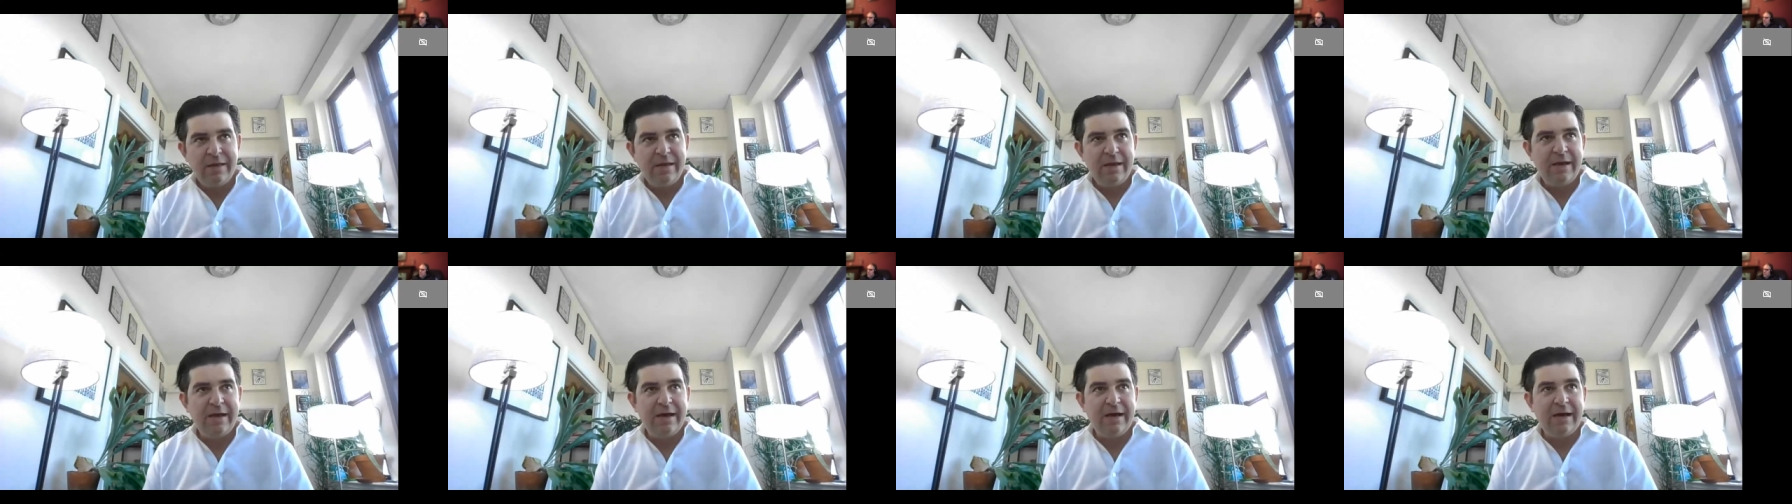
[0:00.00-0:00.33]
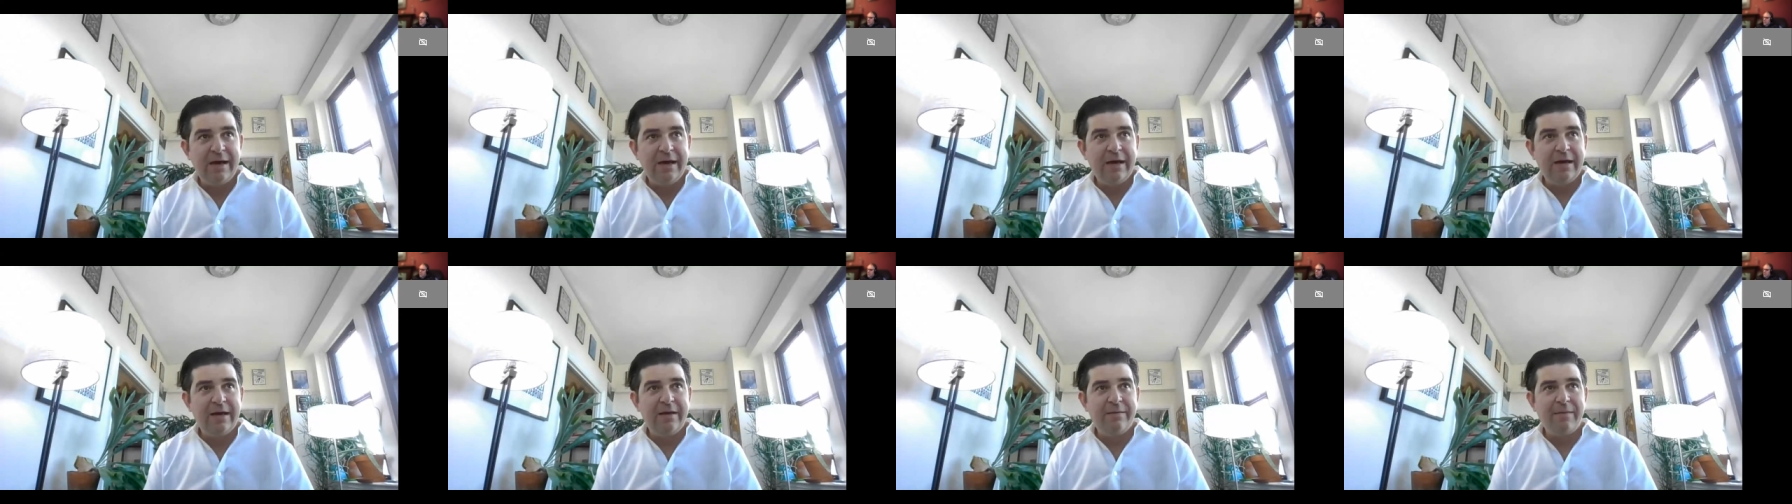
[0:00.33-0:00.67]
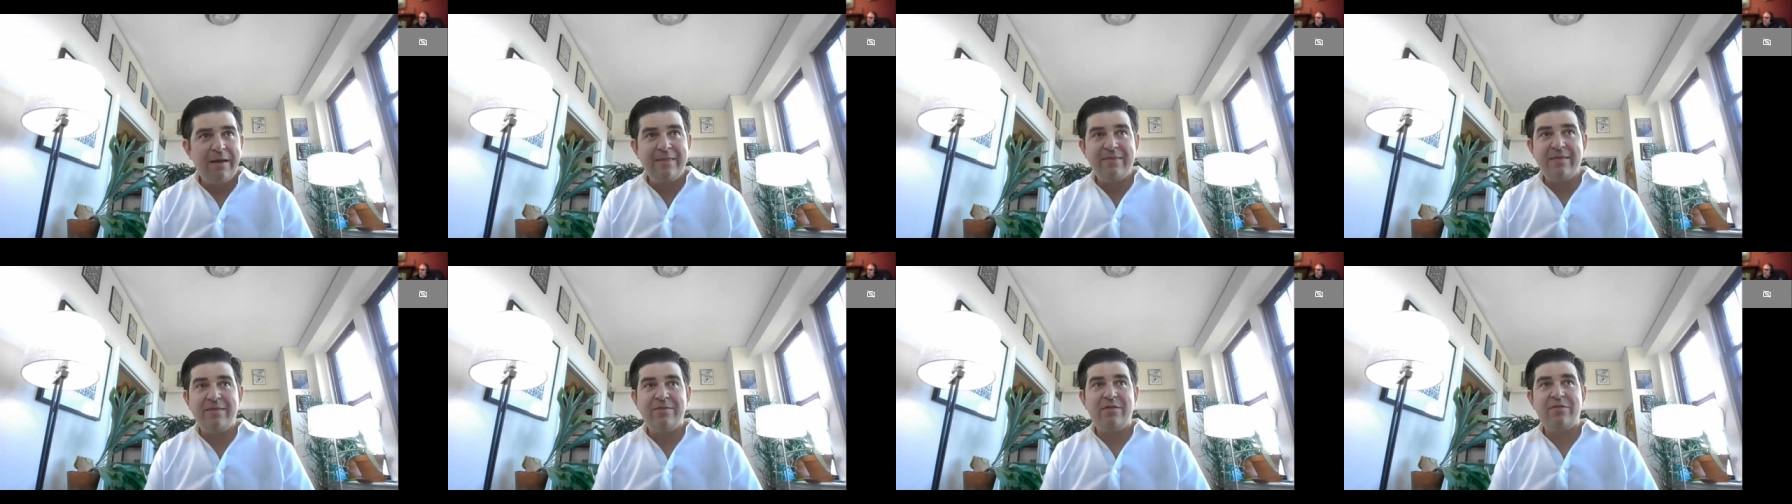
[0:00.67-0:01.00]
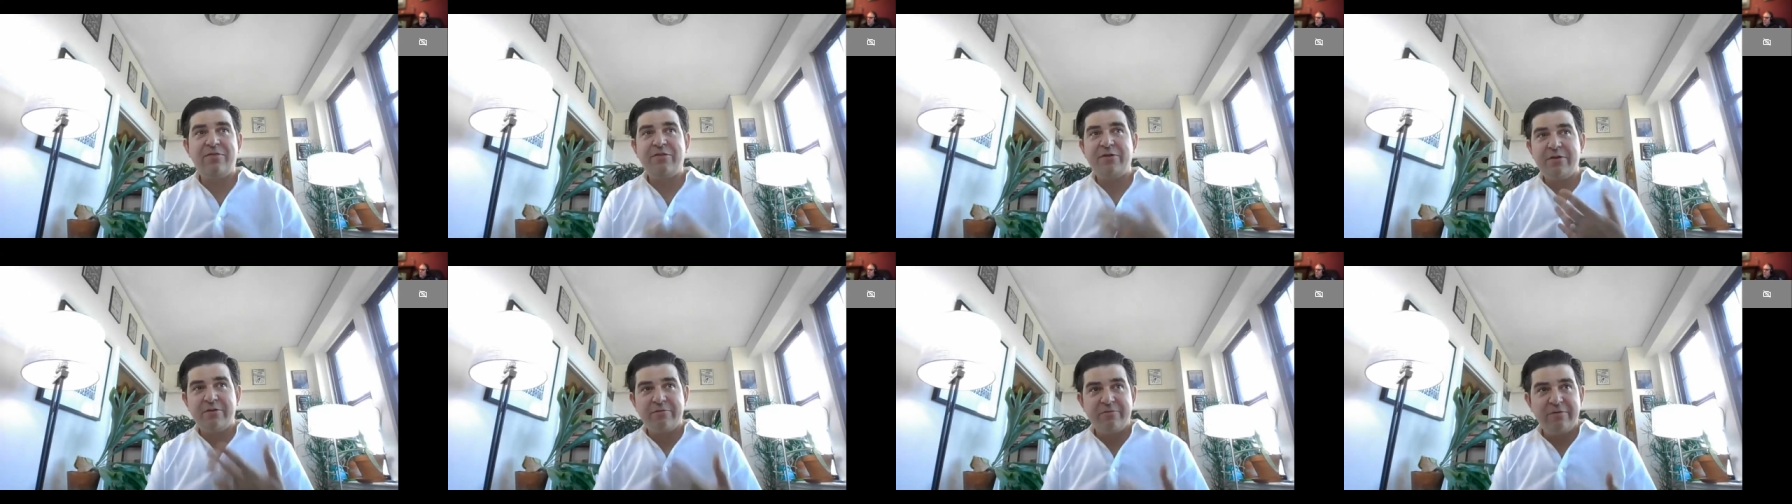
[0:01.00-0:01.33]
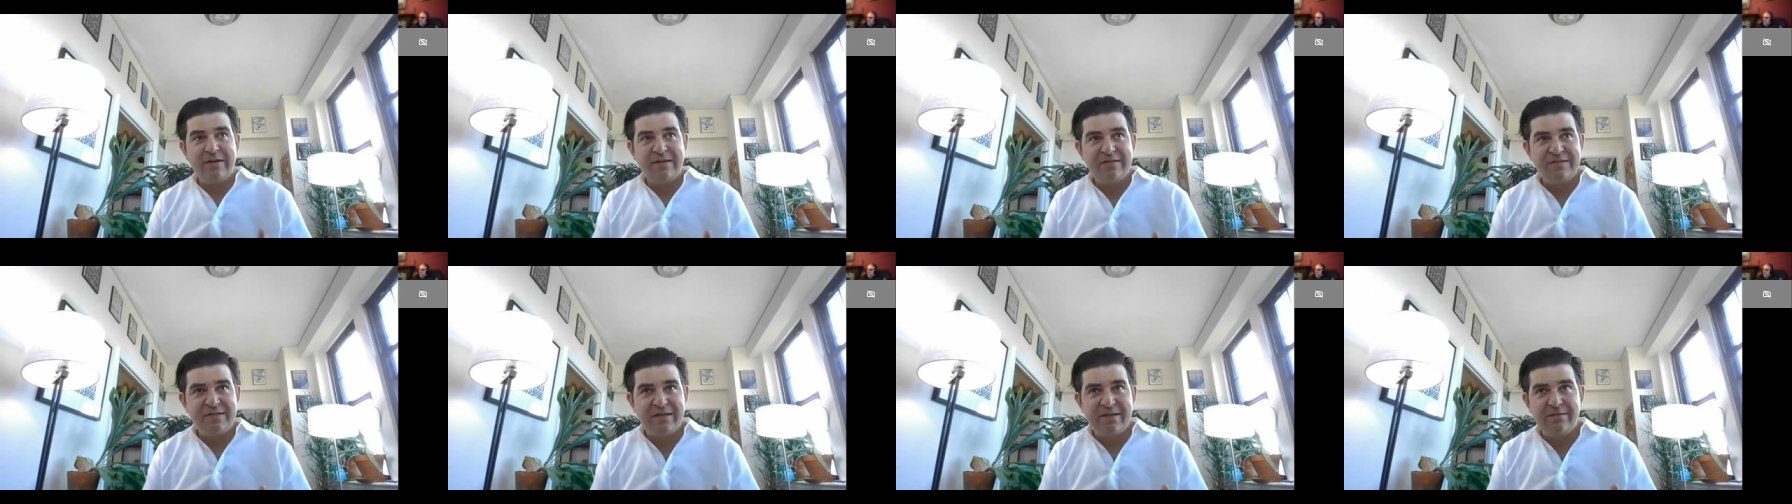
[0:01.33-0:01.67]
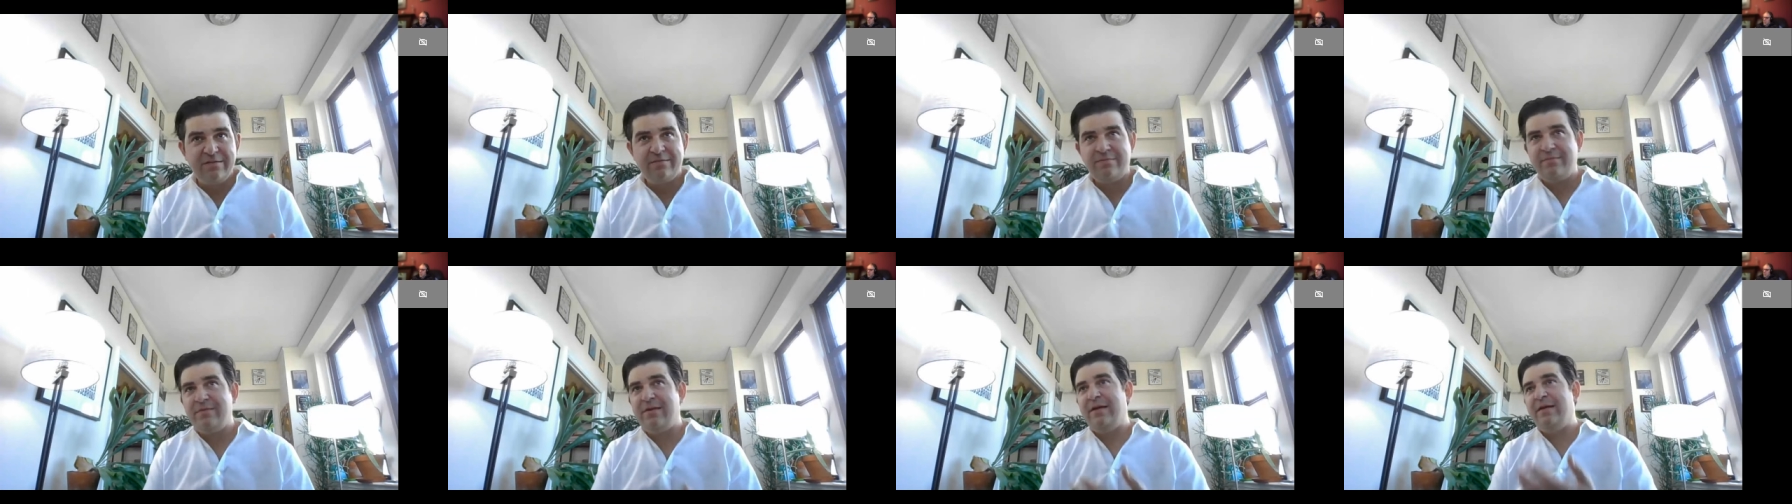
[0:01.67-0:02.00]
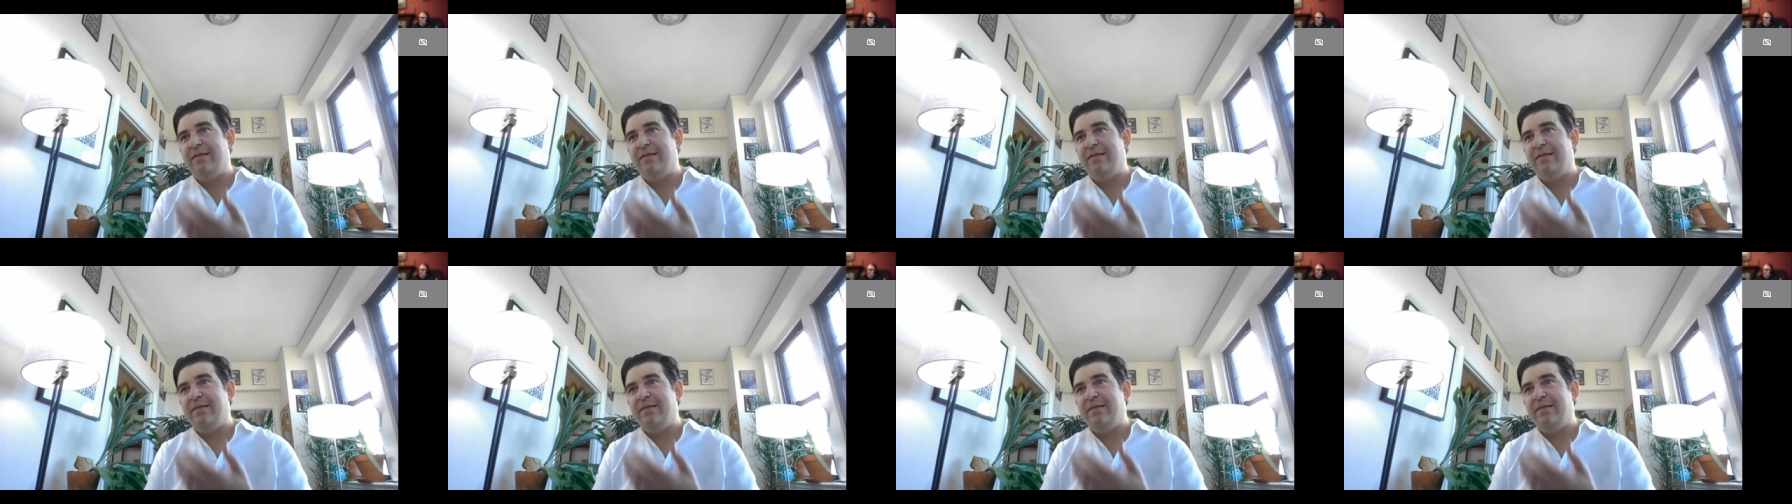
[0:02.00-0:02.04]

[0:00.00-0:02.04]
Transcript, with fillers: Um, and then the third reason,